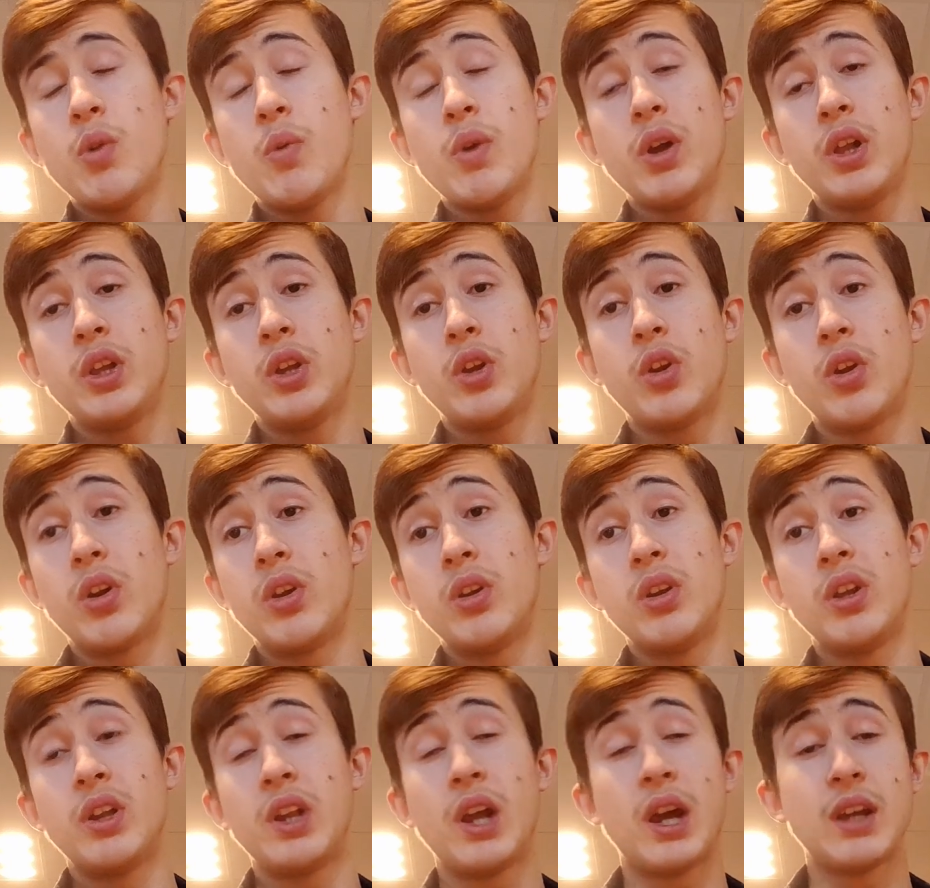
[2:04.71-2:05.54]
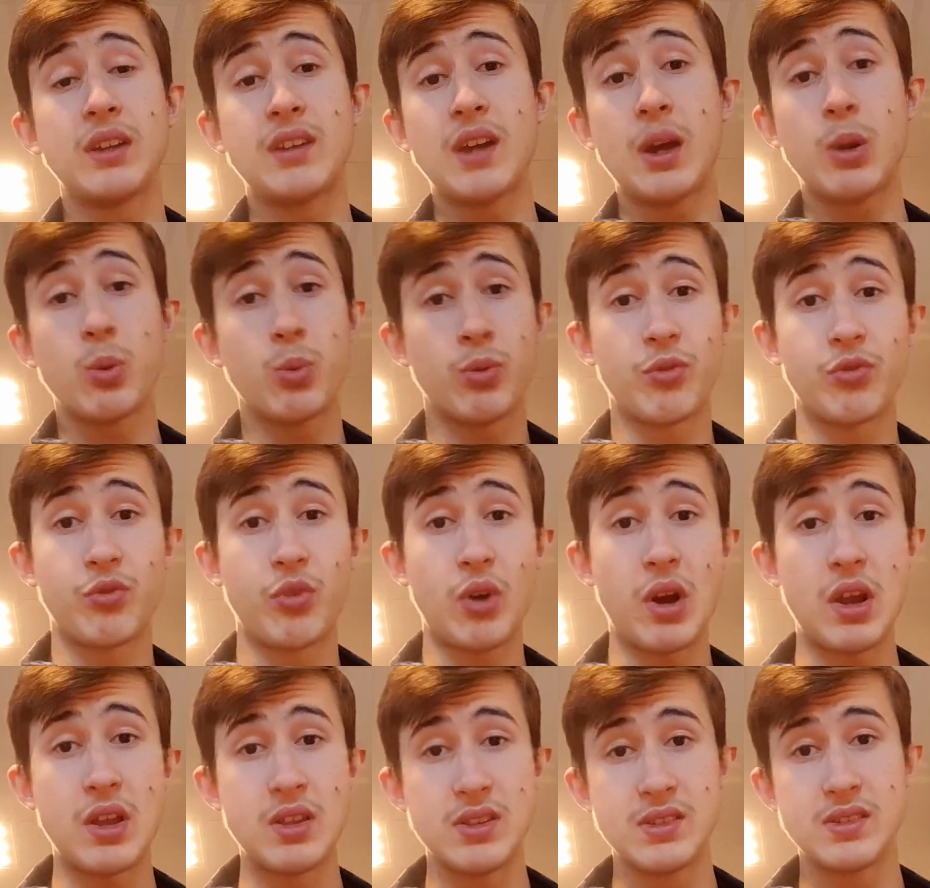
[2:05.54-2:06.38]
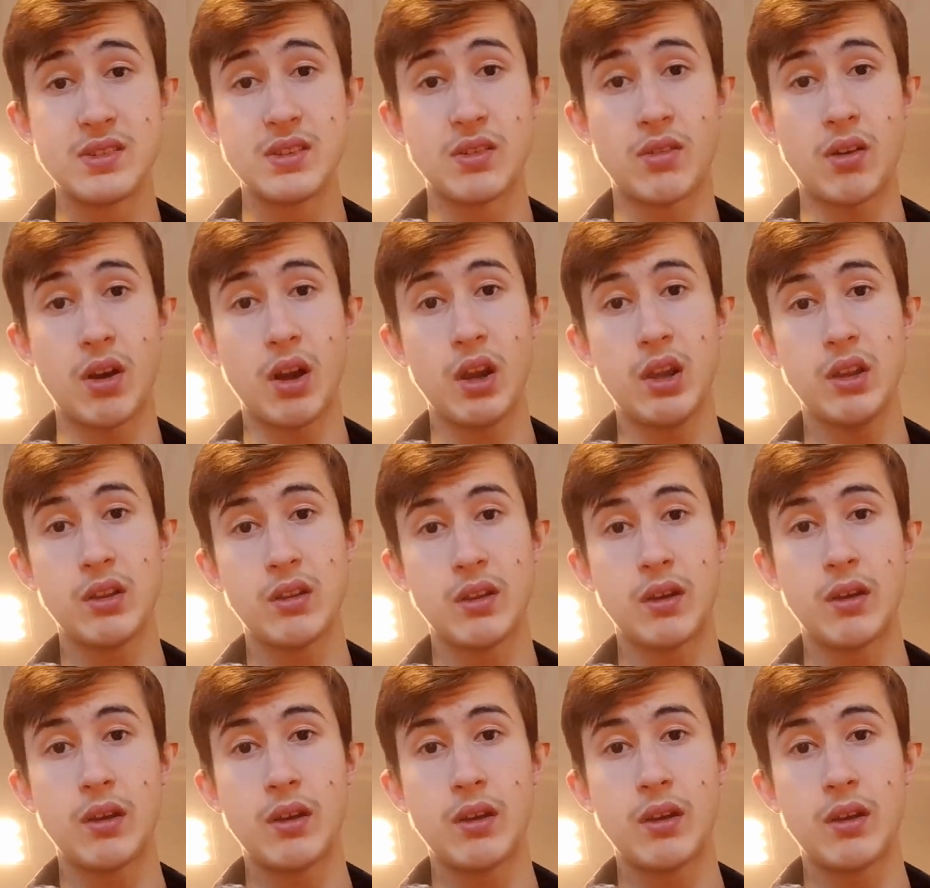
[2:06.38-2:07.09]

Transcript: well, you're on a night out with friends, right?